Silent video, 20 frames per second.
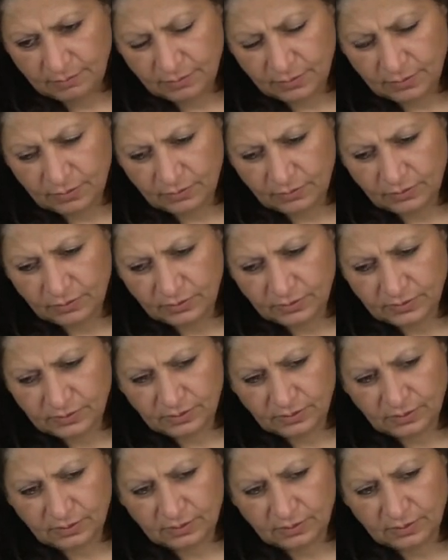because
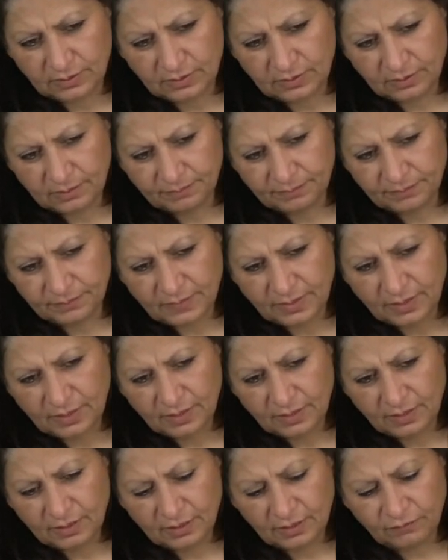um,
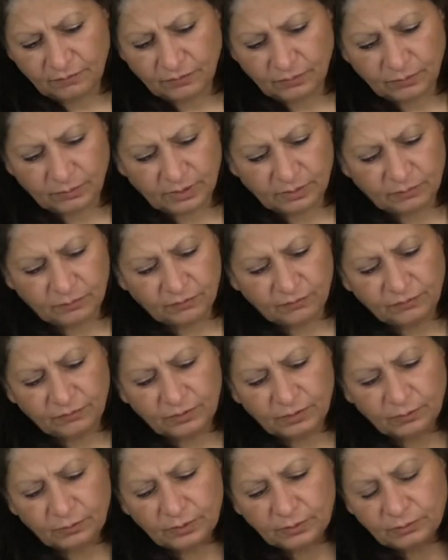if you want to move
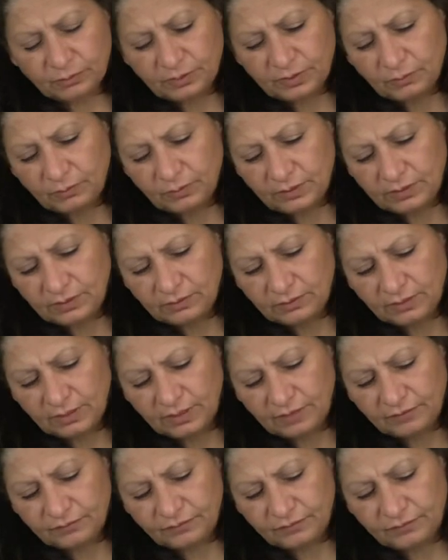forward with the one you
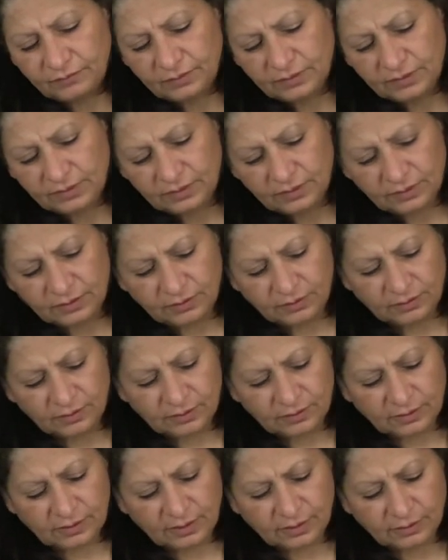love, you
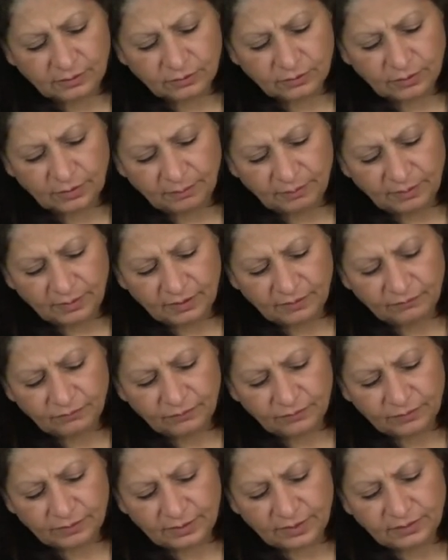need like to apply
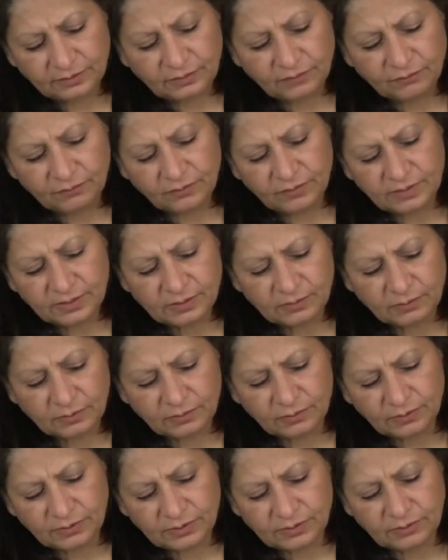for that divorce
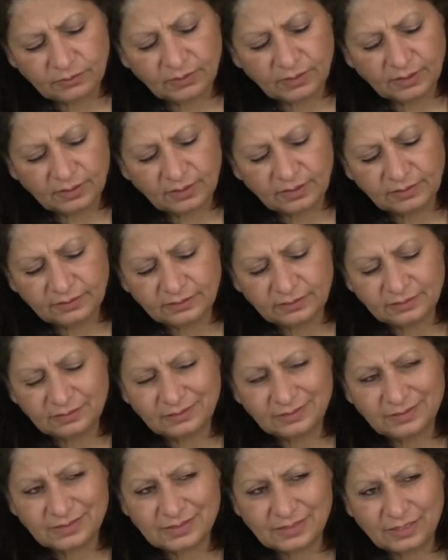because you are not.
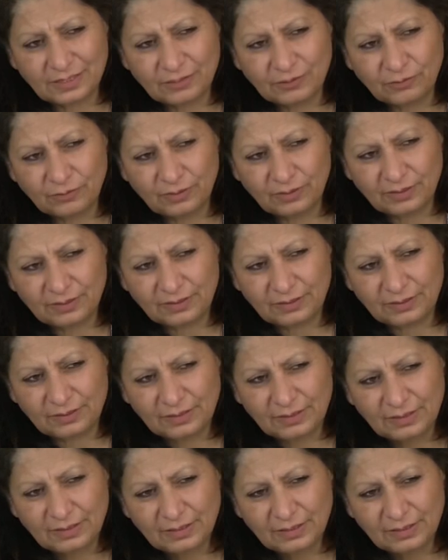It's like you are eh,